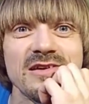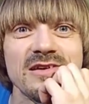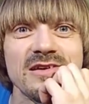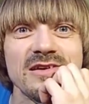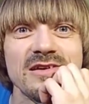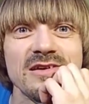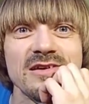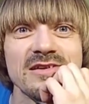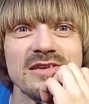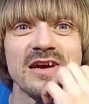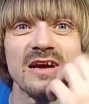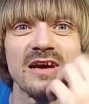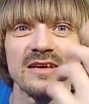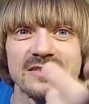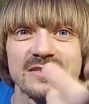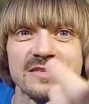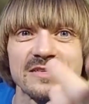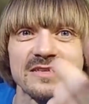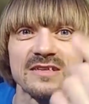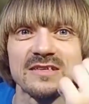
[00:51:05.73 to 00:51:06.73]
yeah,
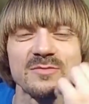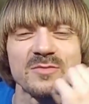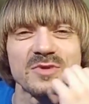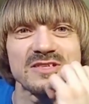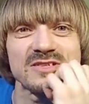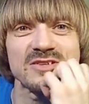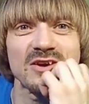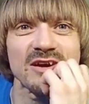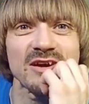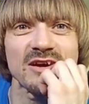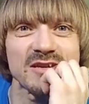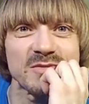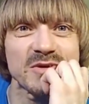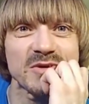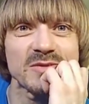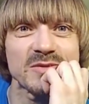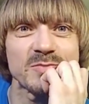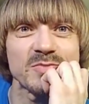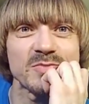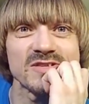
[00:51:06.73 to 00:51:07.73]
see, somebody's talking about the
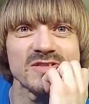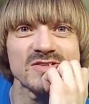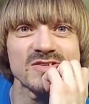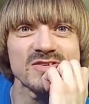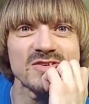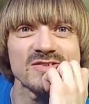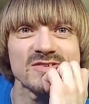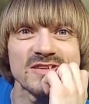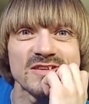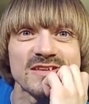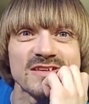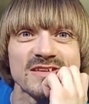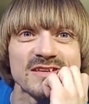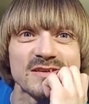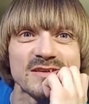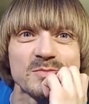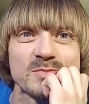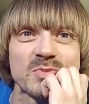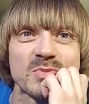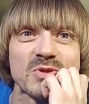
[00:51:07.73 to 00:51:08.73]
Prince songs thing getting
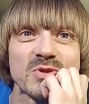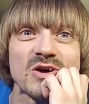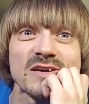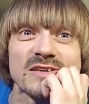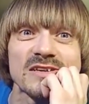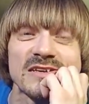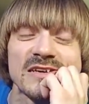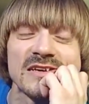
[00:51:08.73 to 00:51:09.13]
blocked.